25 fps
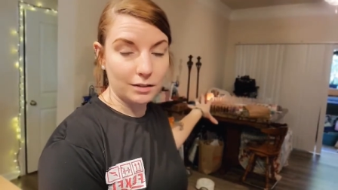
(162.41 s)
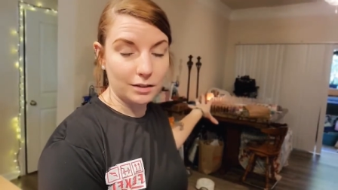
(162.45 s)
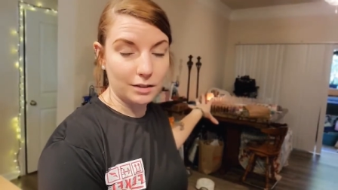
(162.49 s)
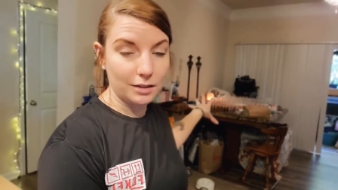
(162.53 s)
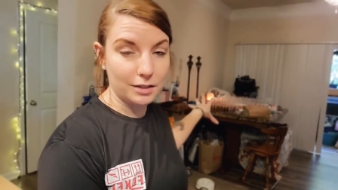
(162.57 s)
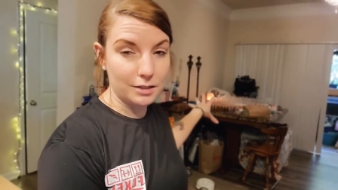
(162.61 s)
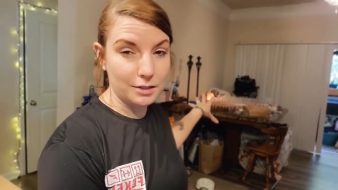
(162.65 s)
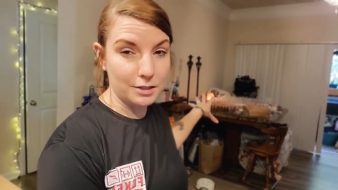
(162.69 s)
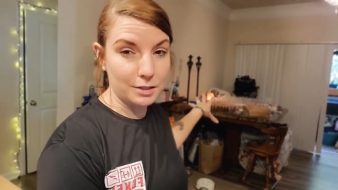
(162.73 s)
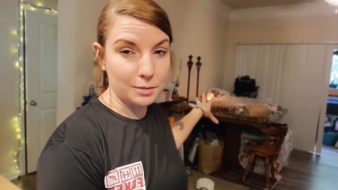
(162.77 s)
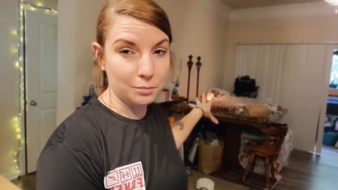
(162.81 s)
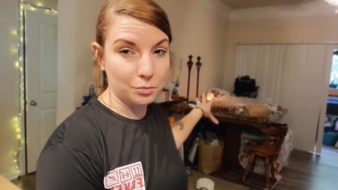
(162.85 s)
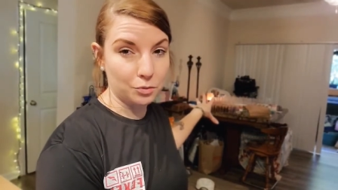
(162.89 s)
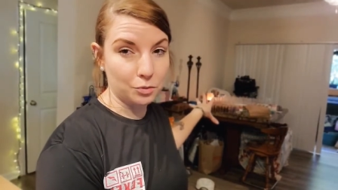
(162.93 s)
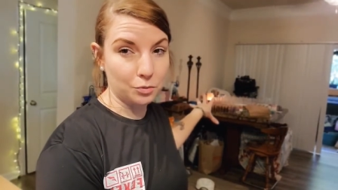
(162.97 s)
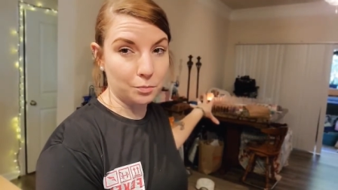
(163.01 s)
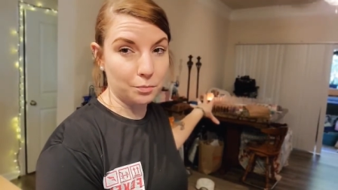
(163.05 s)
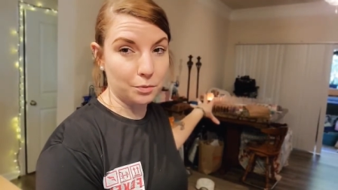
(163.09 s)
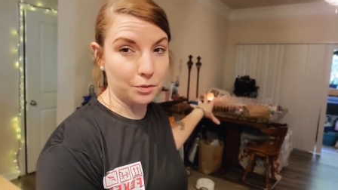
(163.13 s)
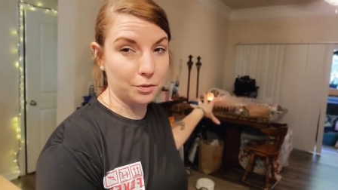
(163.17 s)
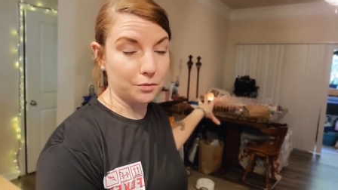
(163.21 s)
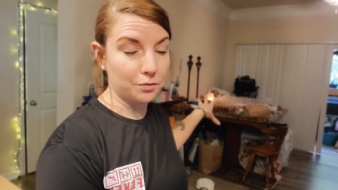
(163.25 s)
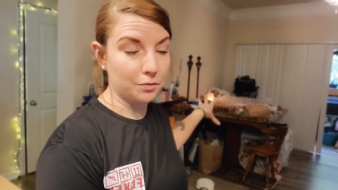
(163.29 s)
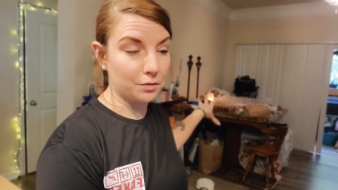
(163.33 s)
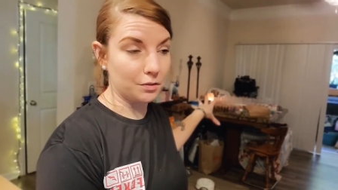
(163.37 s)
The Simple and
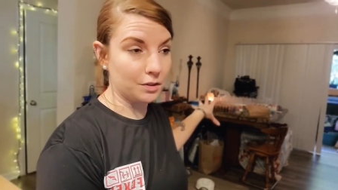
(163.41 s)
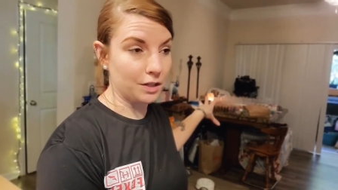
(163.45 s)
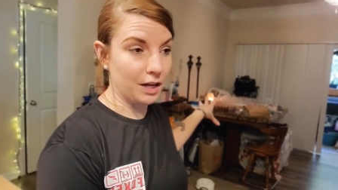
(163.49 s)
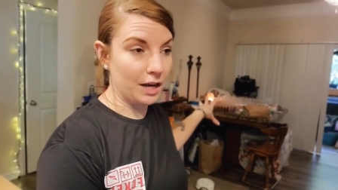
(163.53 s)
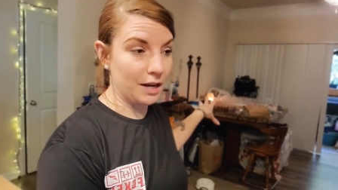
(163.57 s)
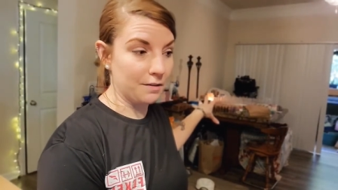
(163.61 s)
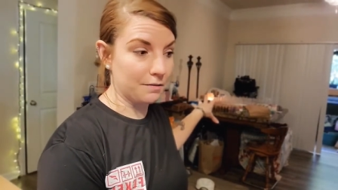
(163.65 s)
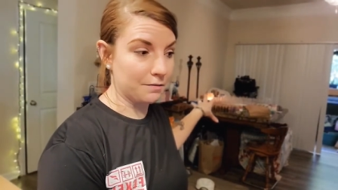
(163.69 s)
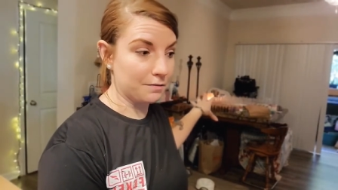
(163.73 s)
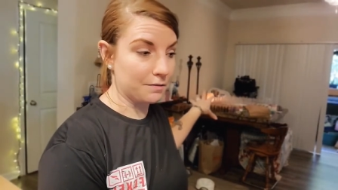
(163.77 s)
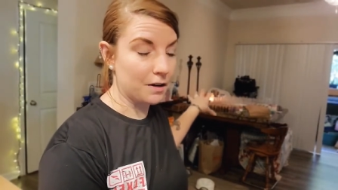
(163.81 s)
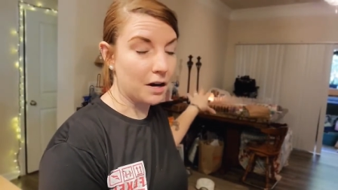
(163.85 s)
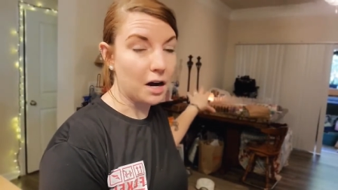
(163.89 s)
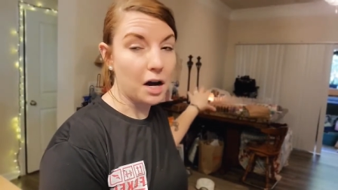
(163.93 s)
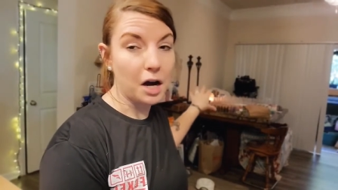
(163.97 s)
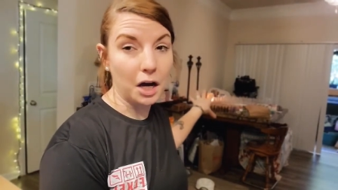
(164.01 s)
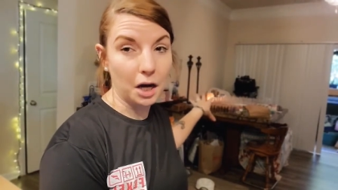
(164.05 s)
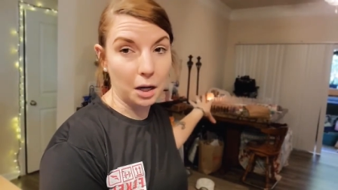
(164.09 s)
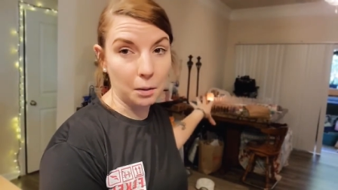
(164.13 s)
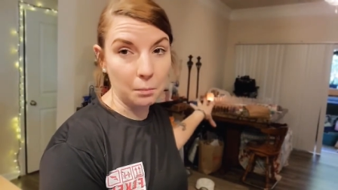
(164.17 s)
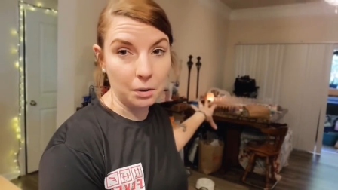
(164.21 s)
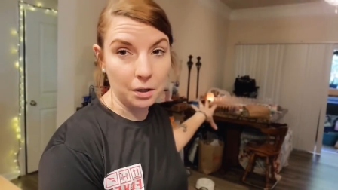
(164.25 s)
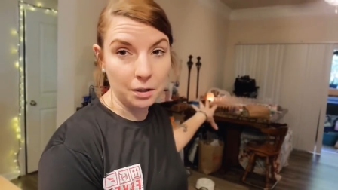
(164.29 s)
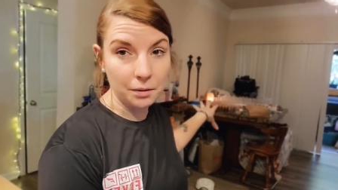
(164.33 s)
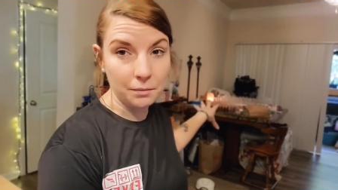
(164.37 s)
Beautiful Life
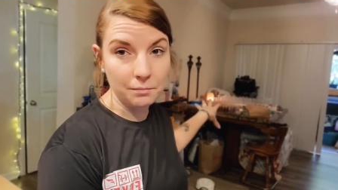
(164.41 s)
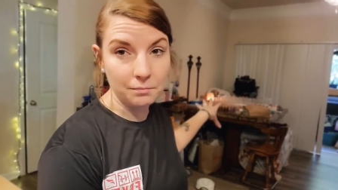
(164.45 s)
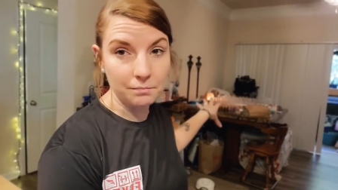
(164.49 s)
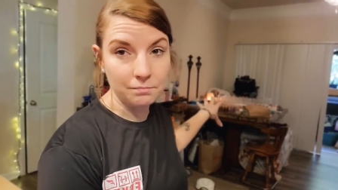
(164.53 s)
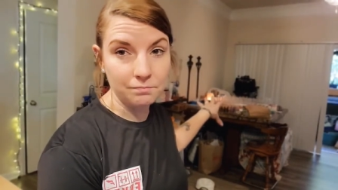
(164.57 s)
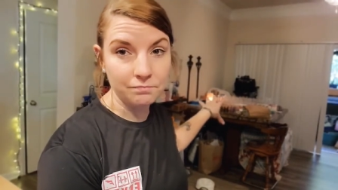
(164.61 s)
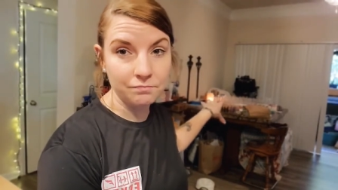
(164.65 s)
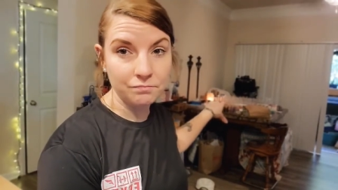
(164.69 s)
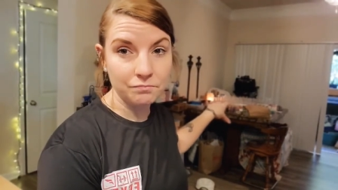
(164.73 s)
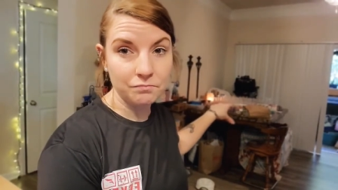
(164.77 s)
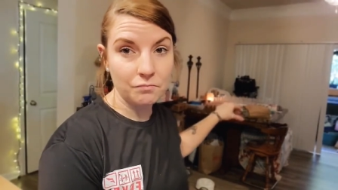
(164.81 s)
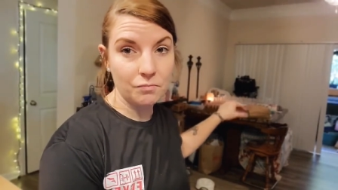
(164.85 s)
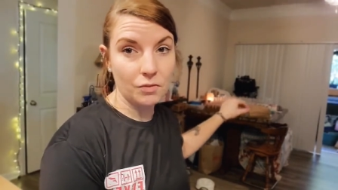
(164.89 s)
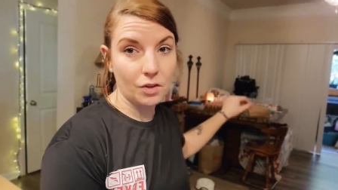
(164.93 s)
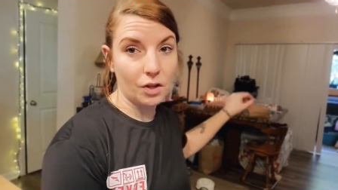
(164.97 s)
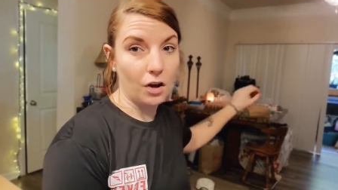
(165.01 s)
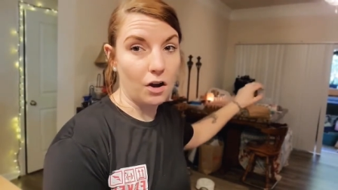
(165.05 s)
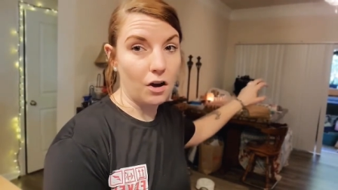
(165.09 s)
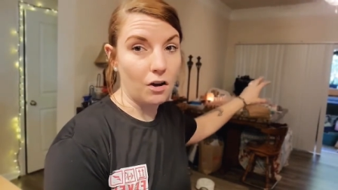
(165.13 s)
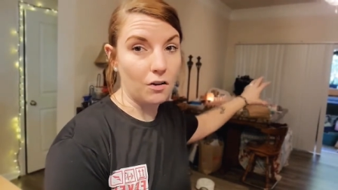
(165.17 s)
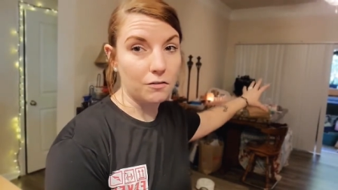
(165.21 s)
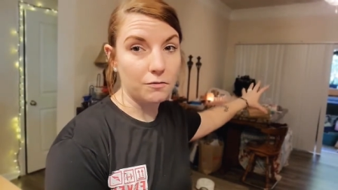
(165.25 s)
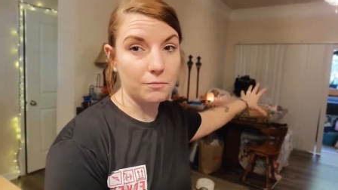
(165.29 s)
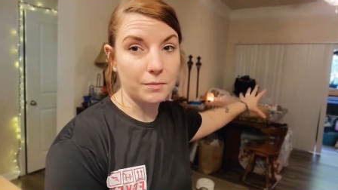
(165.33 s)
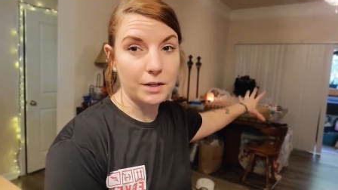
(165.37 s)
hub.
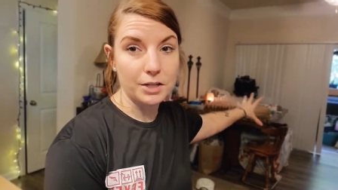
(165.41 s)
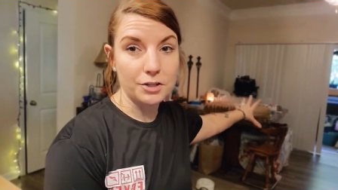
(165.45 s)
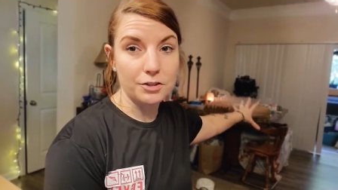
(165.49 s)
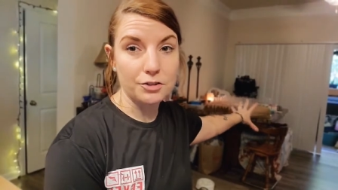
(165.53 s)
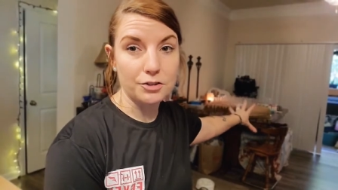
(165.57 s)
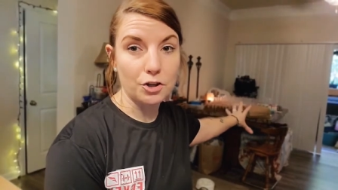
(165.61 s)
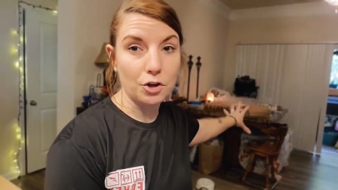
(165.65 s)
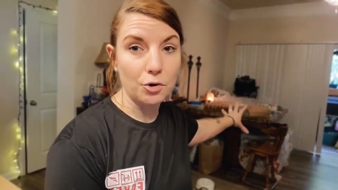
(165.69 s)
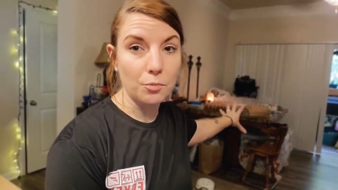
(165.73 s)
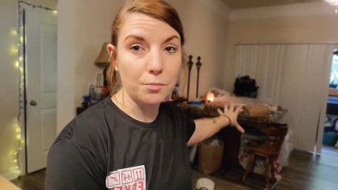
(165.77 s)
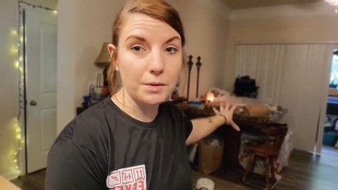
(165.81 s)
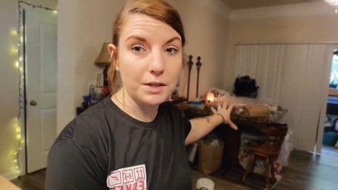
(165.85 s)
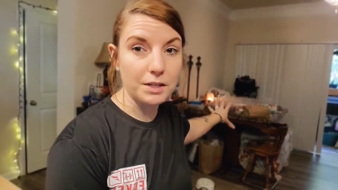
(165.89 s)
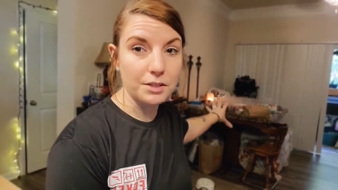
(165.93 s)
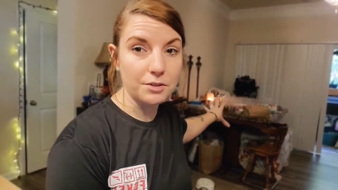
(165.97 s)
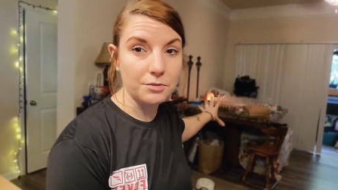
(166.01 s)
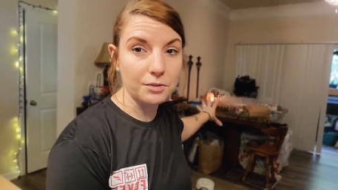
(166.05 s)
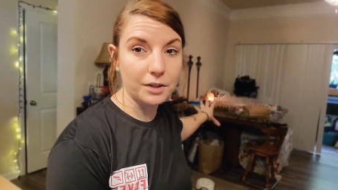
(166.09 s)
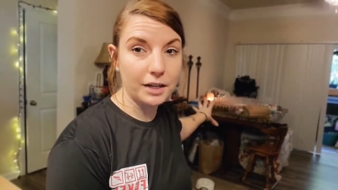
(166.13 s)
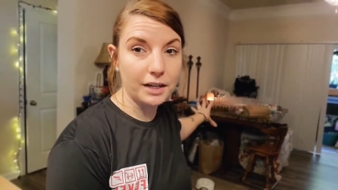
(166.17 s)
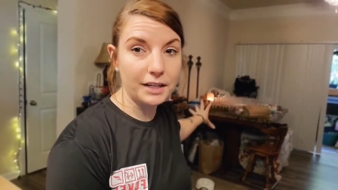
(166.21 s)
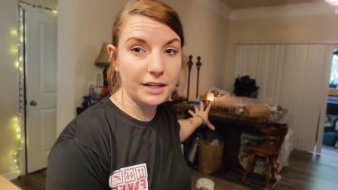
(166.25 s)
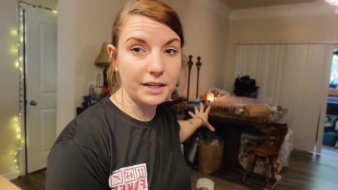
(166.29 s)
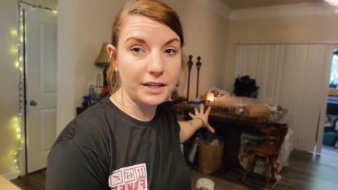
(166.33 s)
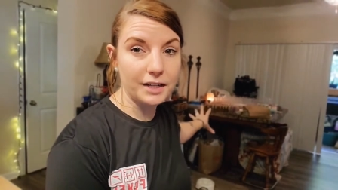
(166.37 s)
All of my soap is
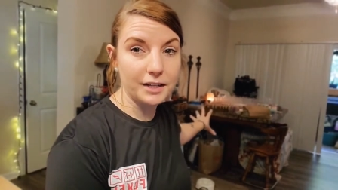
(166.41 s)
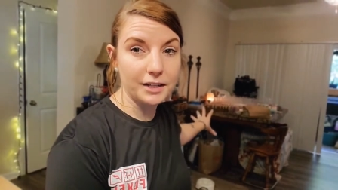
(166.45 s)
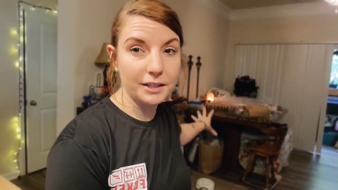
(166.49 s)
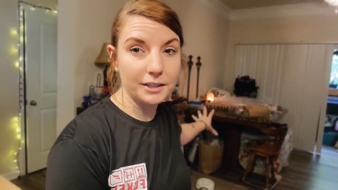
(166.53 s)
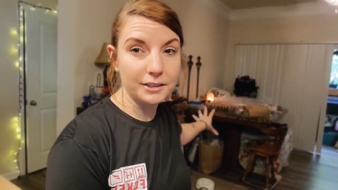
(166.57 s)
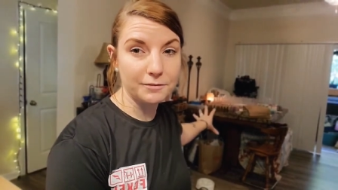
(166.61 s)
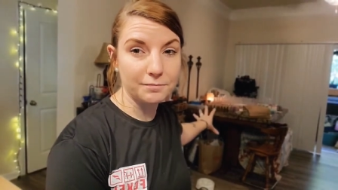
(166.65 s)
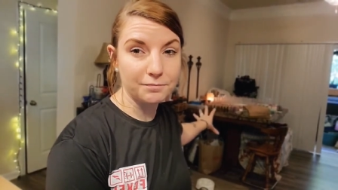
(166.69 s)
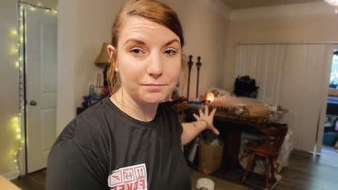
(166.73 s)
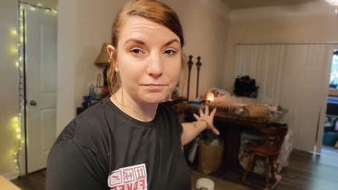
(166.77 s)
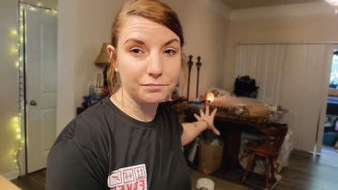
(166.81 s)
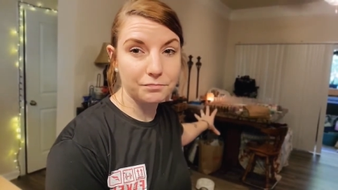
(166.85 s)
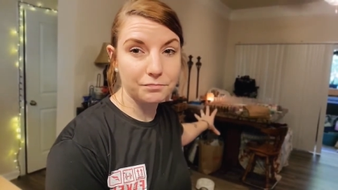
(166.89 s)
right here.